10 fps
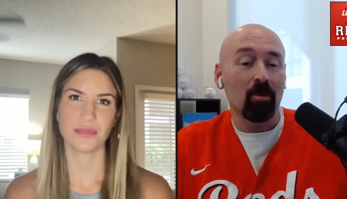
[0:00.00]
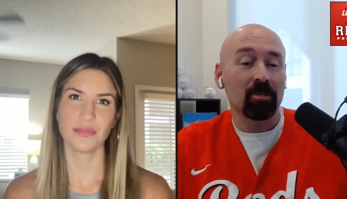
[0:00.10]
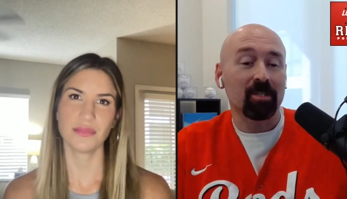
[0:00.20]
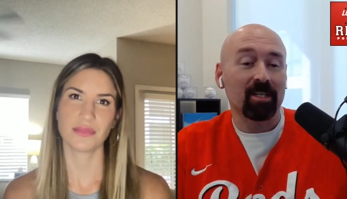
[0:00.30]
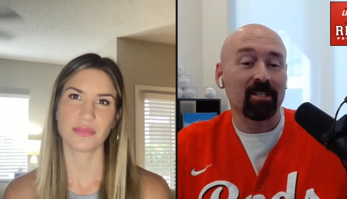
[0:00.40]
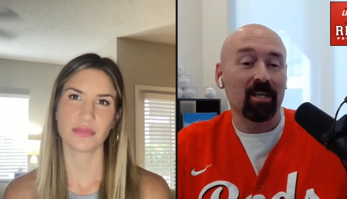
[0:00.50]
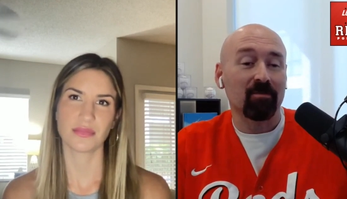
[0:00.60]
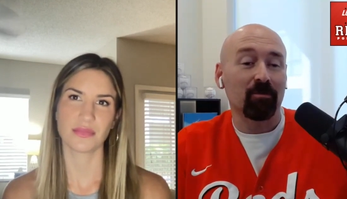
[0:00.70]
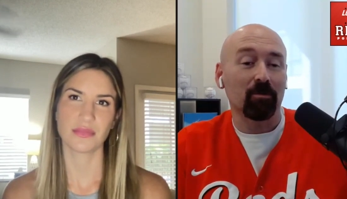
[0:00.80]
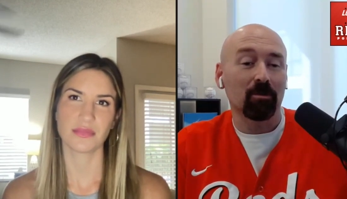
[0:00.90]
Speaker 1: the most
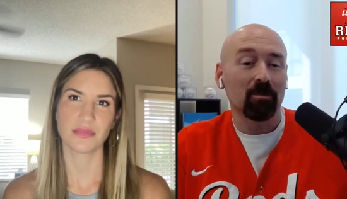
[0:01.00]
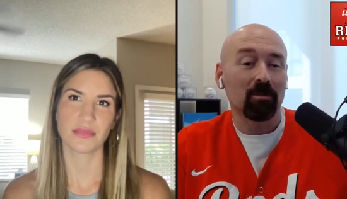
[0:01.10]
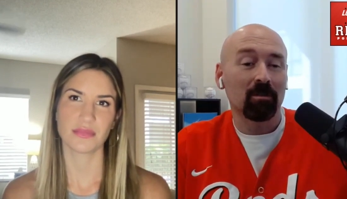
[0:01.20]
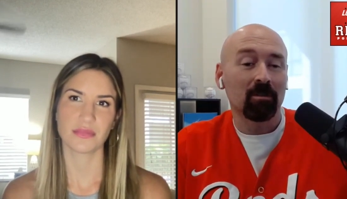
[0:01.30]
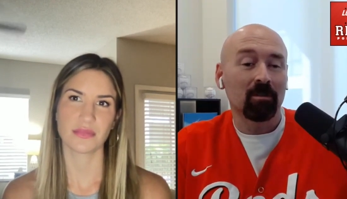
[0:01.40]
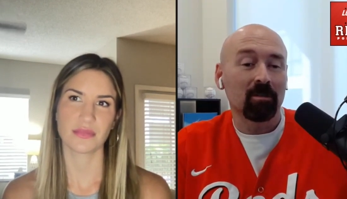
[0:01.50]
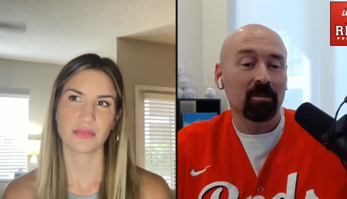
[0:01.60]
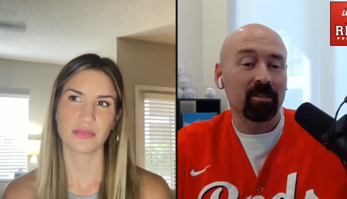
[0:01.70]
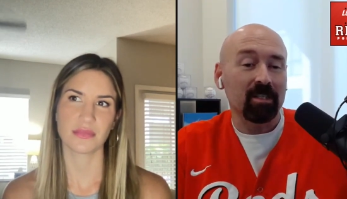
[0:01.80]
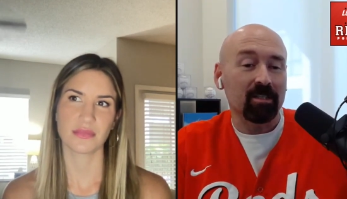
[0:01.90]
successful
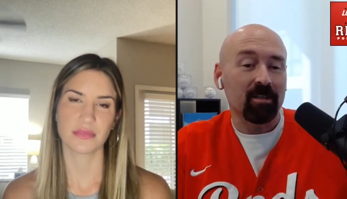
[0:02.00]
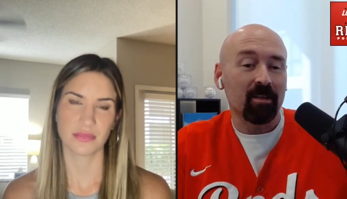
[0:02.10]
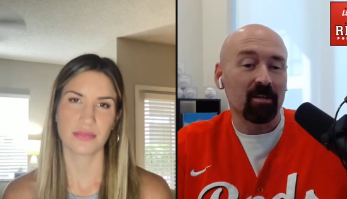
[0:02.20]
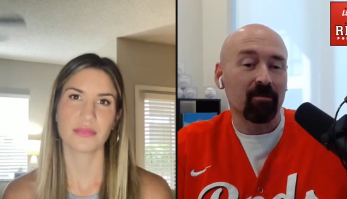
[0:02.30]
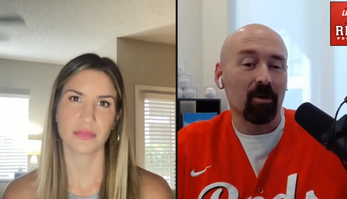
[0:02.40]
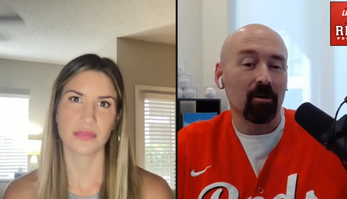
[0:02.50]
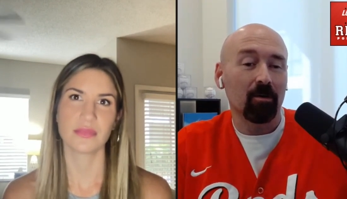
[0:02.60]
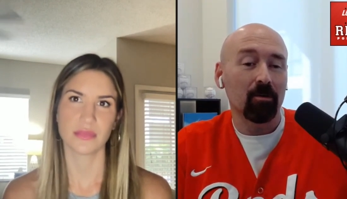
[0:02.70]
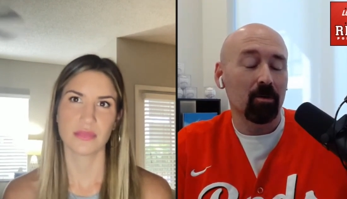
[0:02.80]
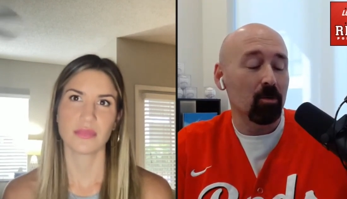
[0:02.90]
season thus far?
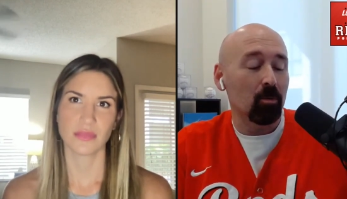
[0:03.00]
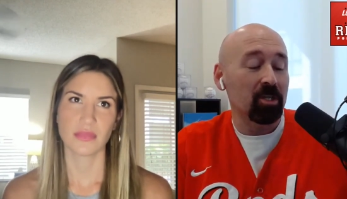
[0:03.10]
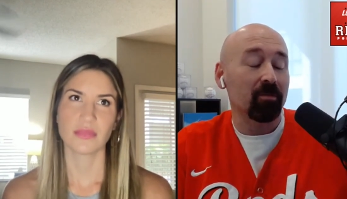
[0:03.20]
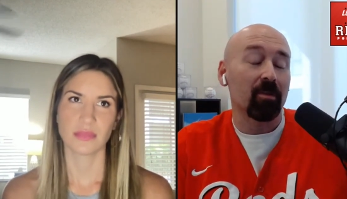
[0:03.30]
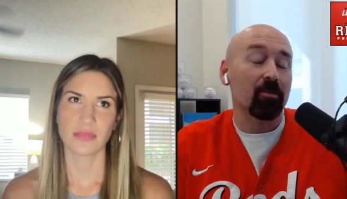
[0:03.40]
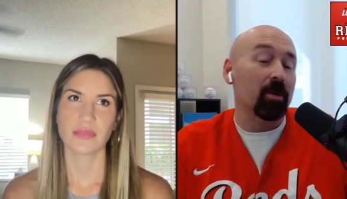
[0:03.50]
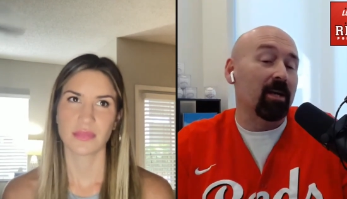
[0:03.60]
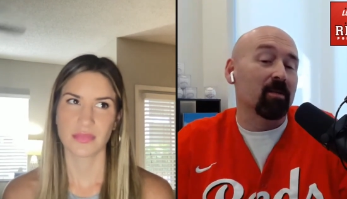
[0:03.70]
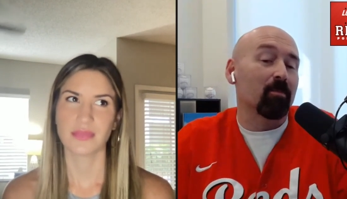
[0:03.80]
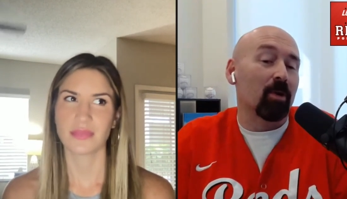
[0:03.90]
Who, who, which of the three
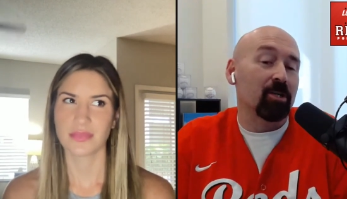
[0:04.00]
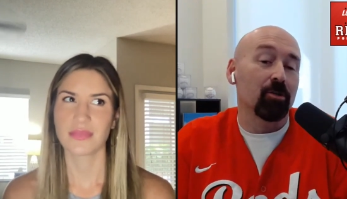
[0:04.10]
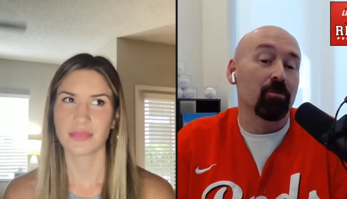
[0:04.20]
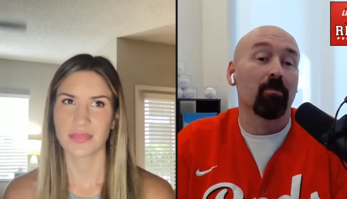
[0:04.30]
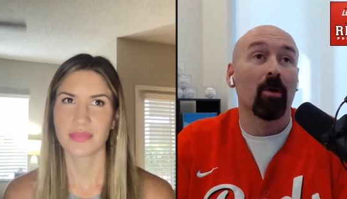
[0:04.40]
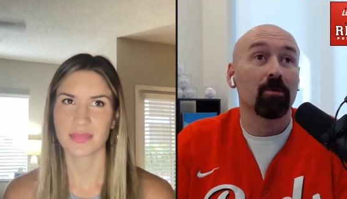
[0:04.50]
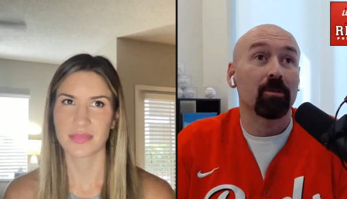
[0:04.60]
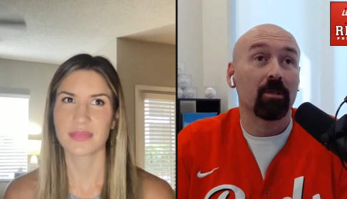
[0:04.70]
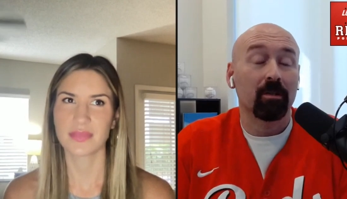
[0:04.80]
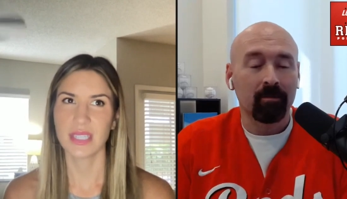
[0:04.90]
has impressed you the
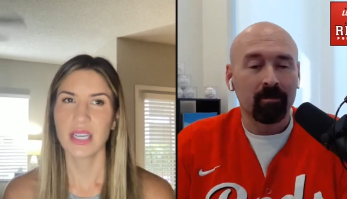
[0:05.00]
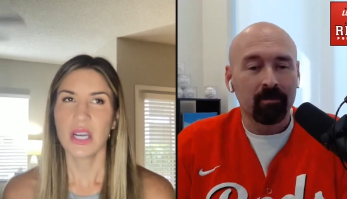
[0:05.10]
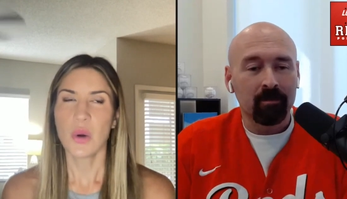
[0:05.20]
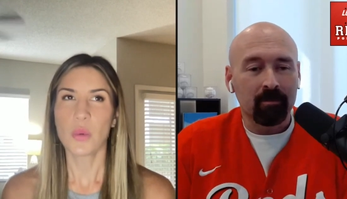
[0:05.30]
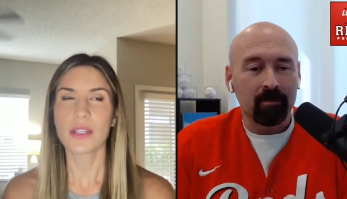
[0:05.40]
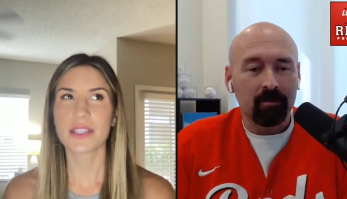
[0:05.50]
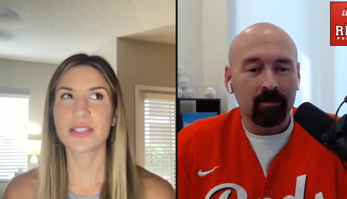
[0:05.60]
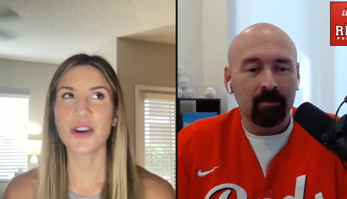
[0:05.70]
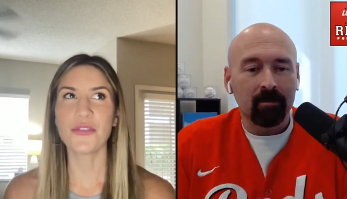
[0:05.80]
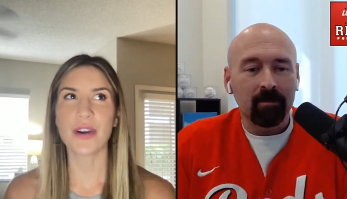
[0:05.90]
most?
Speaker 2: Well, it's
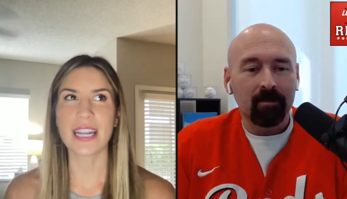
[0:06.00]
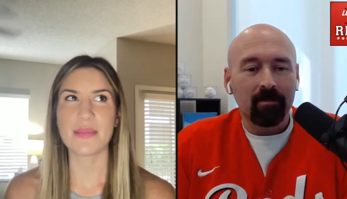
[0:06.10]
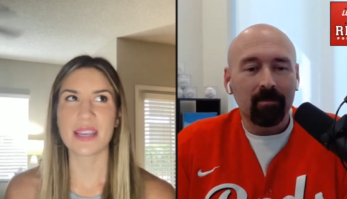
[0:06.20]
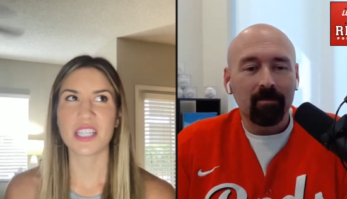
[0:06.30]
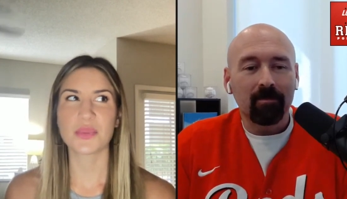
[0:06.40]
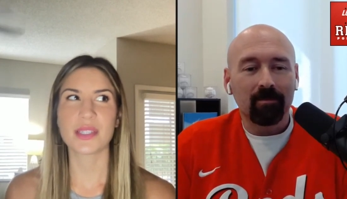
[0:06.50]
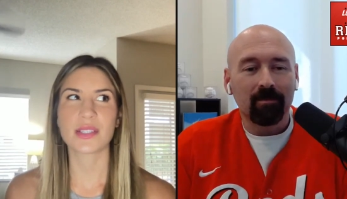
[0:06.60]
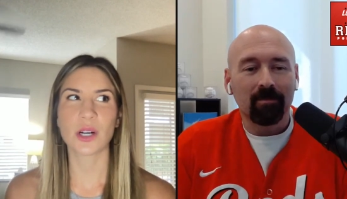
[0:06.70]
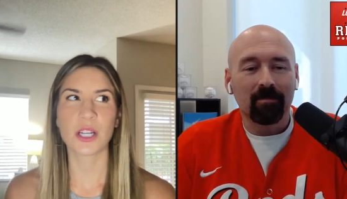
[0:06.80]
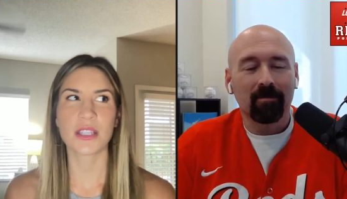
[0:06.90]
so funny because we
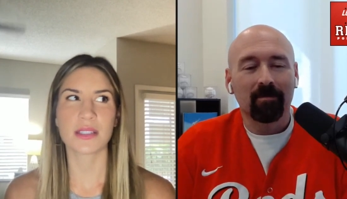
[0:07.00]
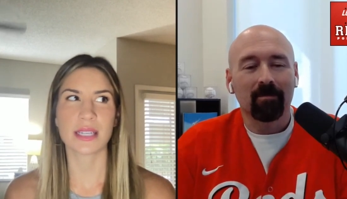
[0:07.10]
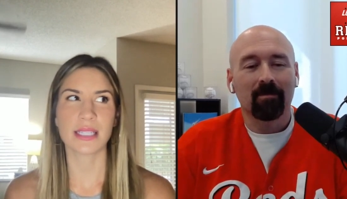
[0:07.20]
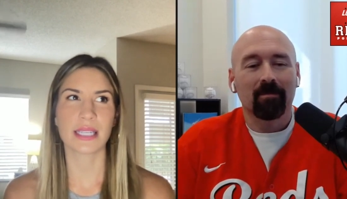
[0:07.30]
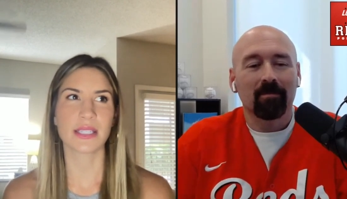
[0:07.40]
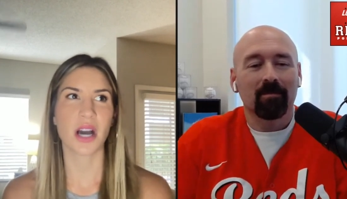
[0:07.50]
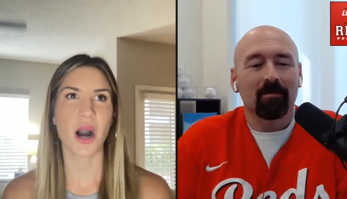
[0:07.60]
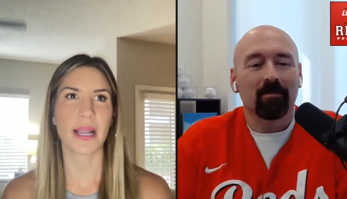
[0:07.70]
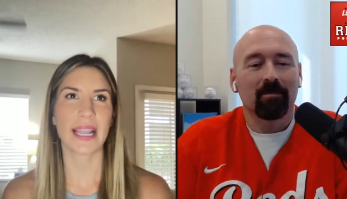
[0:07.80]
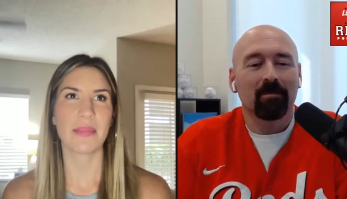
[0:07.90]
started the season
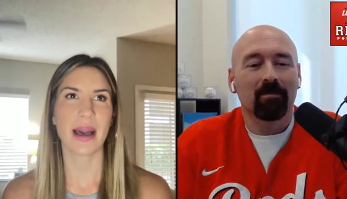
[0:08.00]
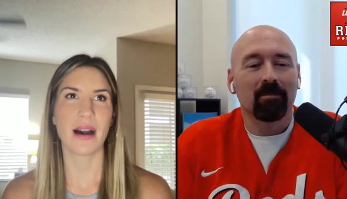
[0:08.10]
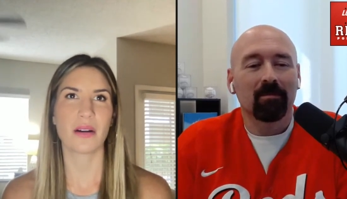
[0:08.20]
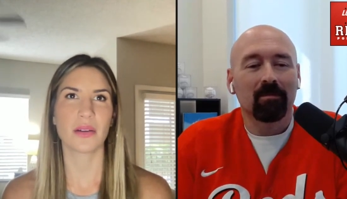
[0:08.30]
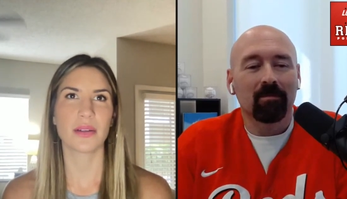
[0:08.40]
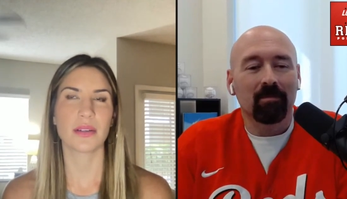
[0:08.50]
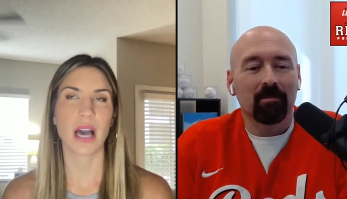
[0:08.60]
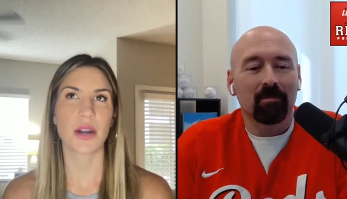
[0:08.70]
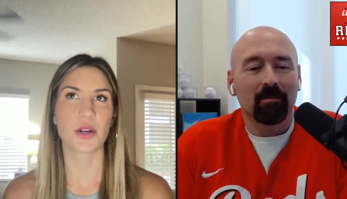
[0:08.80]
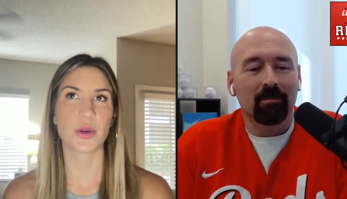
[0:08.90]
talking about
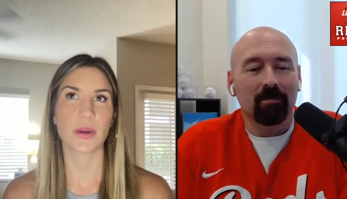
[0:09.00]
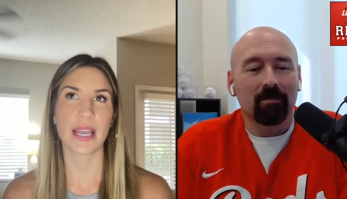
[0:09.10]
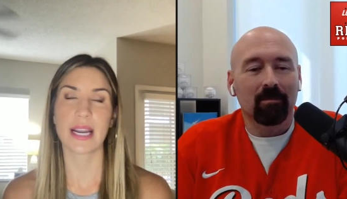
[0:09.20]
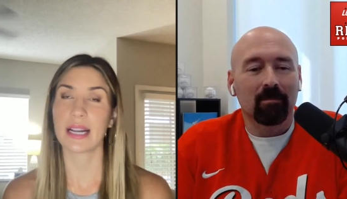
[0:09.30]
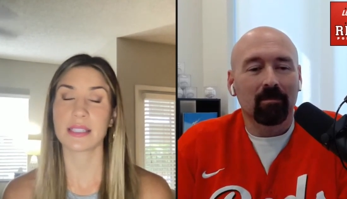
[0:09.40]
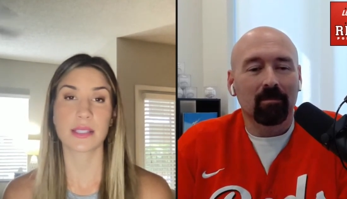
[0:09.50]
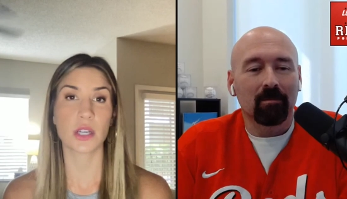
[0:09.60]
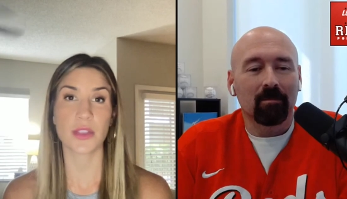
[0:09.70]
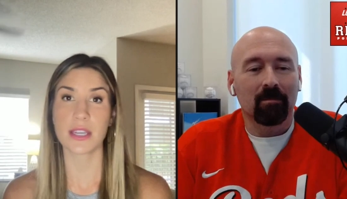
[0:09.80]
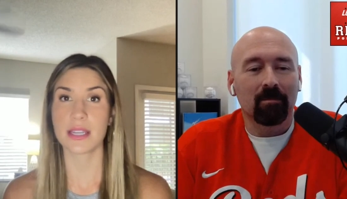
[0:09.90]
Hunter Greene, and I
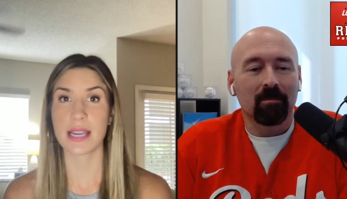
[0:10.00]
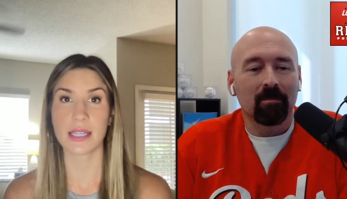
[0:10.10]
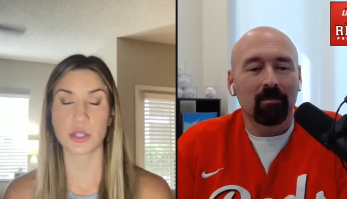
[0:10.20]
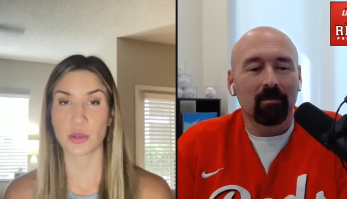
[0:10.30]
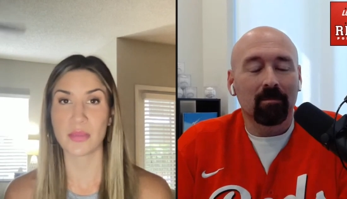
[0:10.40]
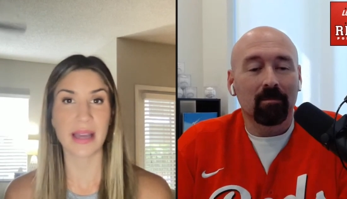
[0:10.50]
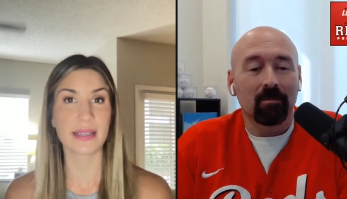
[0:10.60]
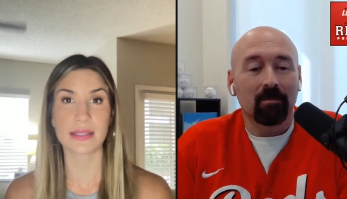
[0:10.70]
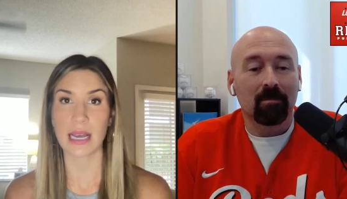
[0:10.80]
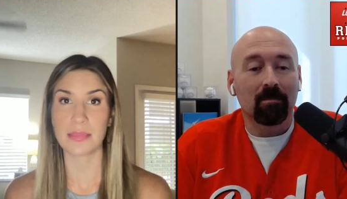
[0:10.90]
still think he has
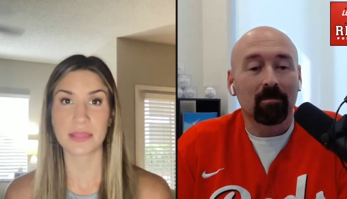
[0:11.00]
tremendous